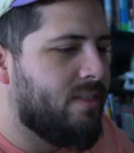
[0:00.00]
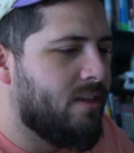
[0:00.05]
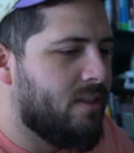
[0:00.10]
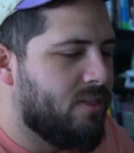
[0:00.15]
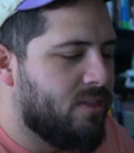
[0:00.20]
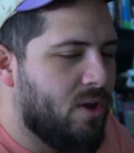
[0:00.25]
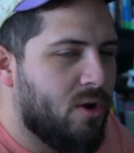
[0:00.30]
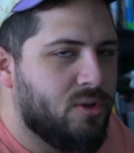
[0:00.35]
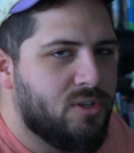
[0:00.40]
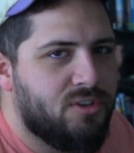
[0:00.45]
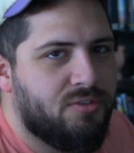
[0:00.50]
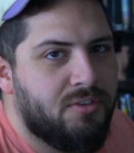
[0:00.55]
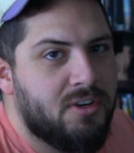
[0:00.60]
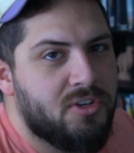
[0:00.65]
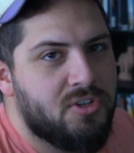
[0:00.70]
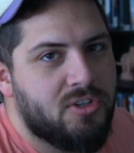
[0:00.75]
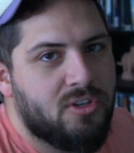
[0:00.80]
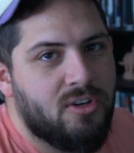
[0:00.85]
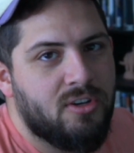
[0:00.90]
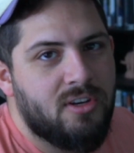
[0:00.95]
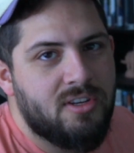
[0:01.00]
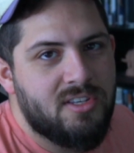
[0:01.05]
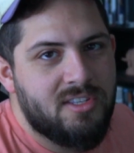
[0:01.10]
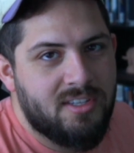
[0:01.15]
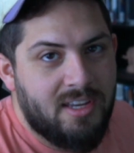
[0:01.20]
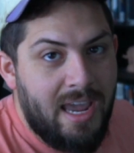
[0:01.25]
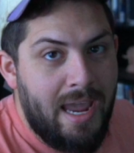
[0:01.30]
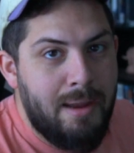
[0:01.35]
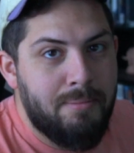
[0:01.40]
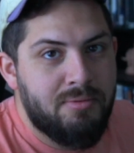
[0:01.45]
and then those fish could
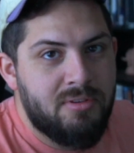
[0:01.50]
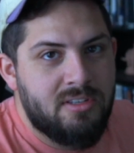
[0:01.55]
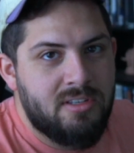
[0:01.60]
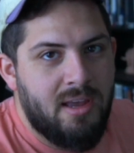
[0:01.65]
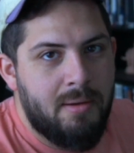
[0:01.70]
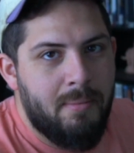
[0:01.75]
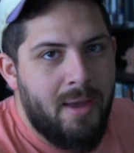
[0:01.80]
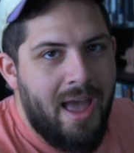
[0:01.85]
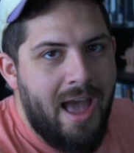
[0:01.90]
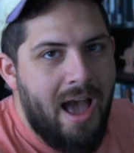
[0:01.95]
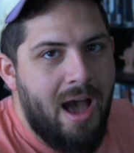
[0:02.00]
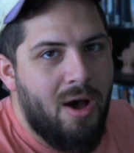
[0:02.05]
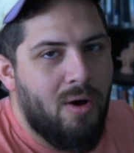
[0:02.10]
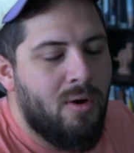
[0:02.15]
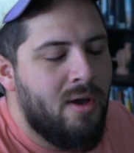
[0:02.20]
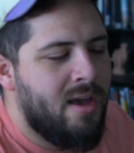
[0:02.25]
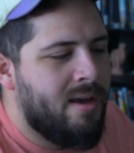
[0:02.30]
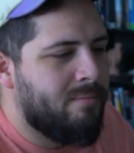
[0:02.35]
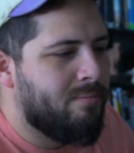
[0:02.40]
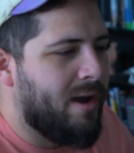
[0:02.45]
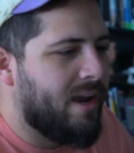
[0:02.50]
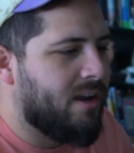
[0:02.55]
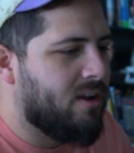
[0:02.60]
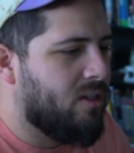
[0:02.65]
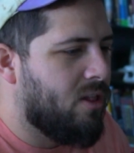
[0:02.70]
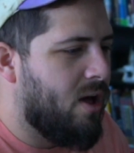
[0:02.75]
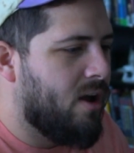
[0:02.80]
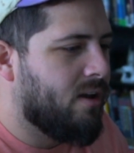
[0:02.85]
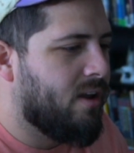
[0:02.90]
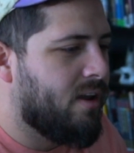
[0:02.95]
escape somehow by
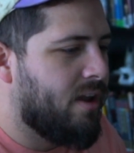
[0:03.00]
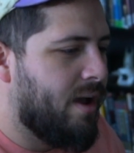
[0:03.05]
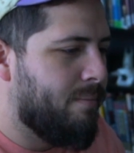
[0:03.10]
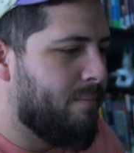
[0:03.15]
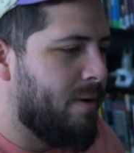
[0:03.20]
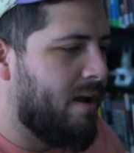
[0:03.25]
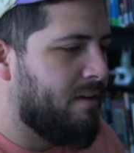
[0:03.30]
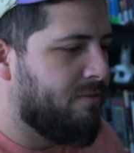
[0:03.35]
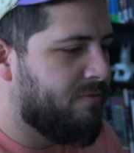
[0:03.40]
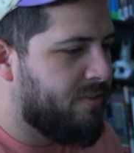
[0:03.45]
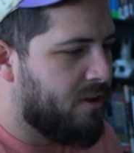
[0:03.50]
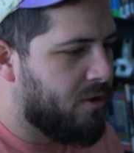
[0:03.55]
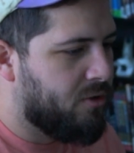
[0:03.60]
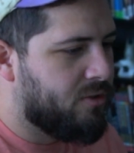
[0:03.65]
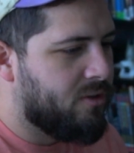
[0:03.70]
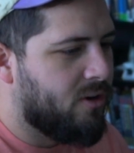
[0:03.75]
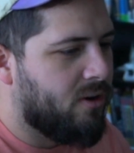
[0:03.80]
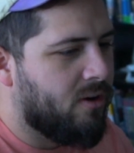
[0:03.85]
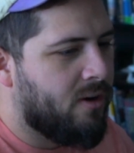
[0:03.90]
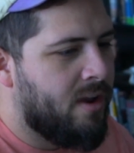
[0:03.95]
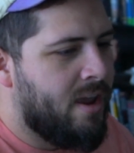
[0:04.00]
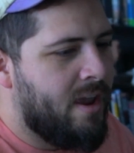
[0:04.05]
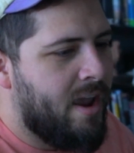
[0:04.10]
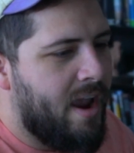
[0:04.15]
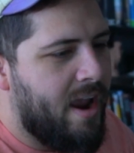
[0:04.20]
clogging up my filter,